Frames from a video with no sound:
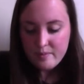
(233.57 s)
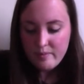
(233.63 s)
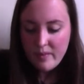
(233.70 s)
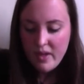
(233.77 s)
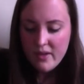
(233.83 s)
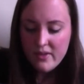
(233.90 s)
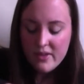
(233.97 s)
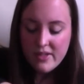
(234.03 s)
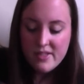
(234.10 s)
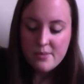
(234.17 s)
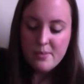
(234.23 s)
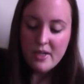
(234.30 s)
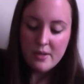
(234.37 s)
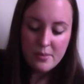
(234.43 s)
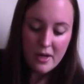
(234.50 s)
In this
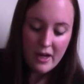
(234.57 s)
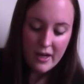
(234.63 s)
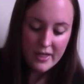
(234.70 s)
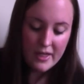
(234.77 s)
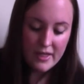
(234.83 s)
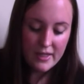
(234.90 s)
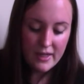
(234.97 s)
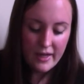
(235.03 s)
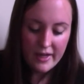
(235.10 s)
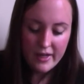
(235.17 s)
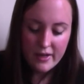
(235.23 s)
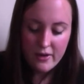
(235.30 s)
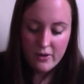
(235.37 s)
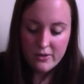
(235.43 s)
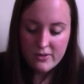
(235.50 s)
big pocket,
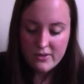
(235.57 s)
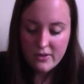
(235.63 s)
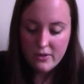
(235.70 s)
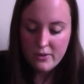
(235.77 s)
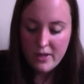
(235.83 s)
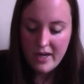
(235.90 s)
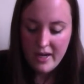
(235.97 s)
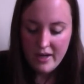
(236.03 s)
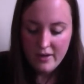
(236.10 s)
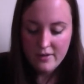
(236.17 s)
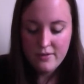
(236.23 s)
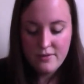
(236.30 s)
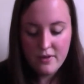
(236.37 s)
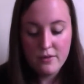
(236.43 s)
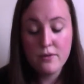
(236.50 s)
I also
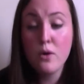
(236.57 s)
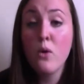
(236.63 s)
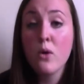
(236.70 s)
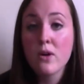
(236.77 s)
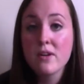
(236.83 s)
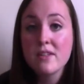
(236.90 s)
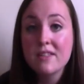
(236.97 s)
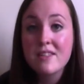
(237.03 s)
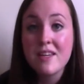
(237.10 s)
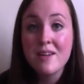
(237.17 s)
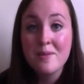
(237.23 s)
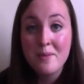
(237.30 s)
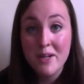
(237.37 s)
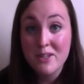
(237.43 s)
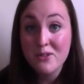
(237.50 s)
have, of course,
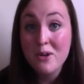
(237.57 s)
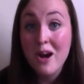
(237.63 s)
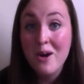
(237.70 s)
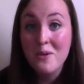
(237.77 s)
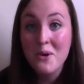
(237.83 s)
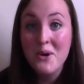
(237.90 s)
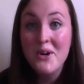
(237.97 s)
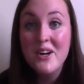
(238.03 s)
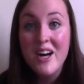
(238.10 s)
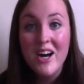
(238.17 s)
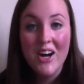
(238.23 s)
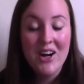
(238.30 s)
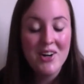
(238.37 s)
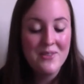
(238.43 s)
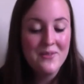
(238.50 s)
my trowel.
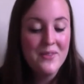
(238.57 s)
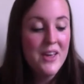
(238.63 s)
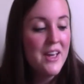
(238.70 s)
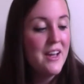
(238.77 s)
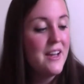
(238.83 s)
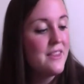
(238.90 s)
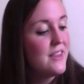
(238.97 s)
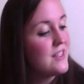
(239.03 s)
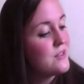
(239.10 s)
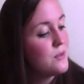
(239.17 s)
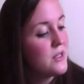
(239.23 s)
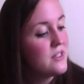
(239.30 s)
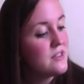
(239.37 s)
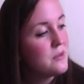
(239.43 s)
This one is a